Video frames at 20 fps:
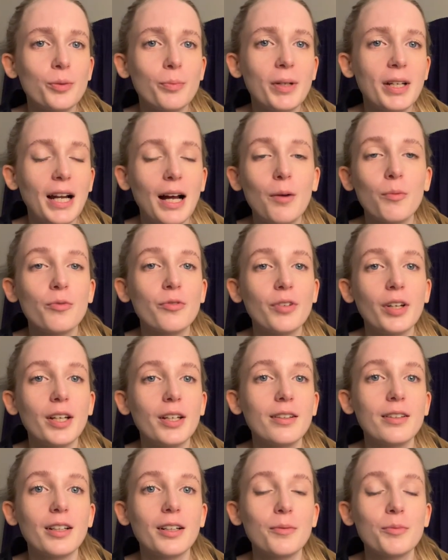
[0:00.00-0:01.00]
be an
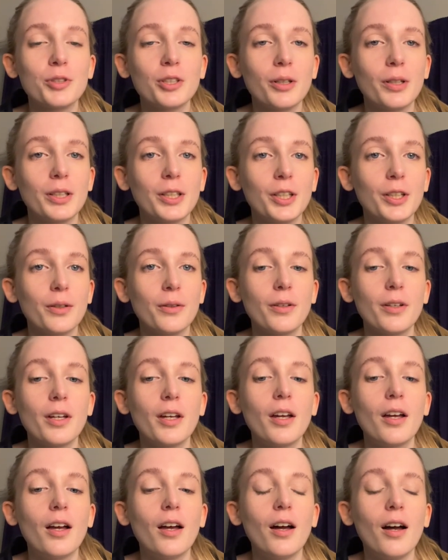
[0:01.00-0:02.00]
outfit that I'm showing you,
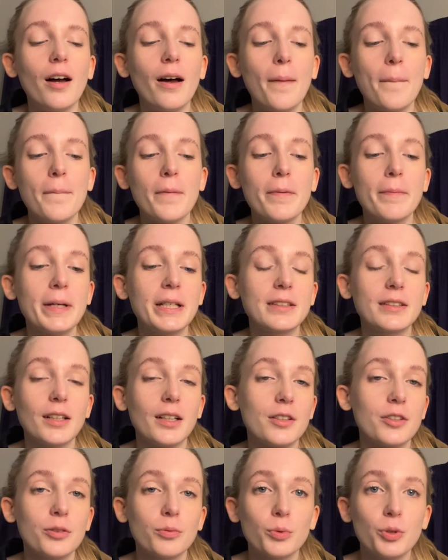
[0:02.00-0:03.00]
but basically
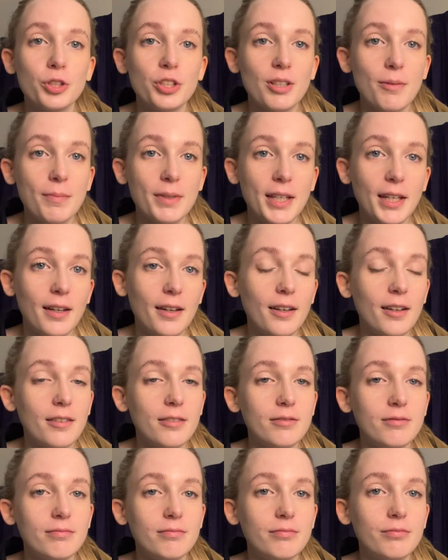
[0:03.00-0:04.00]
I just wore gym gear
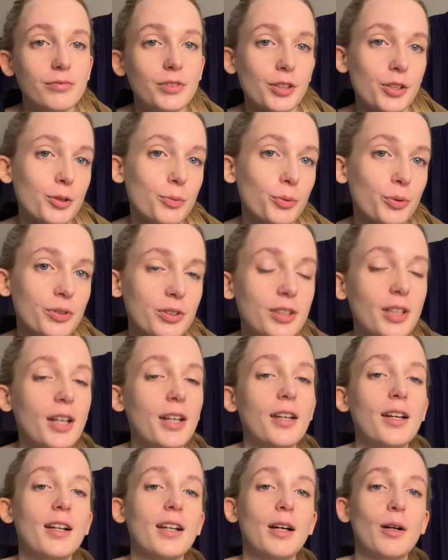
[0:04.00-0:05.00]
for the sports
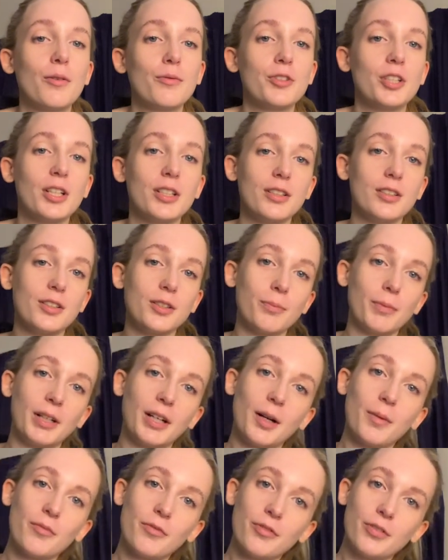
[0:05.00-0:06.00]
day and now I'm changing to my
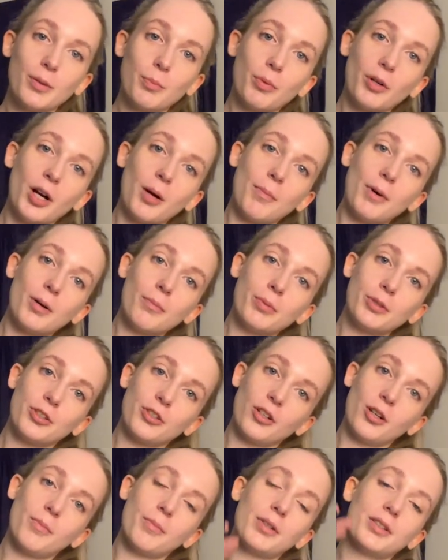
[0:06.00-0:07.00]
comfy Primark
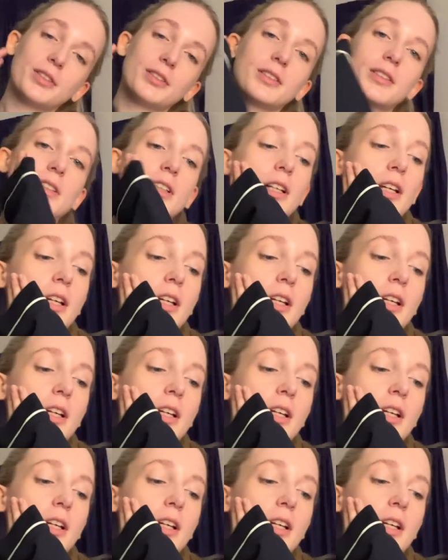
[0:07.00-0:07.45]
pajamas.